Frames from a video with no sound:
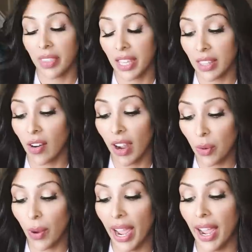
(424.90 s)
thing that I
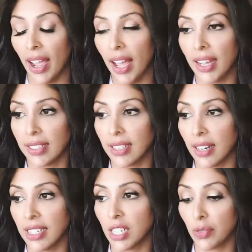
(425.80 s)
wear and that I
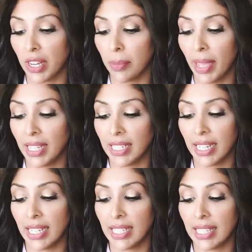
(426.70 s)
tend to recommend
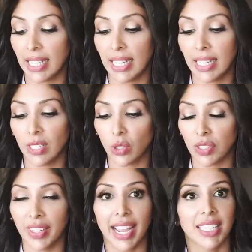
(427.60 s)
is the Dr.
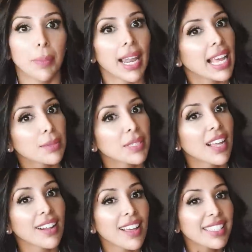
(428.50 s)
V anti-melasma
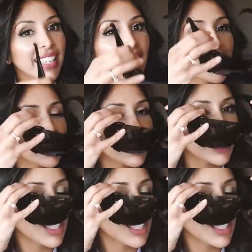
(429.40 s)
sunglasses.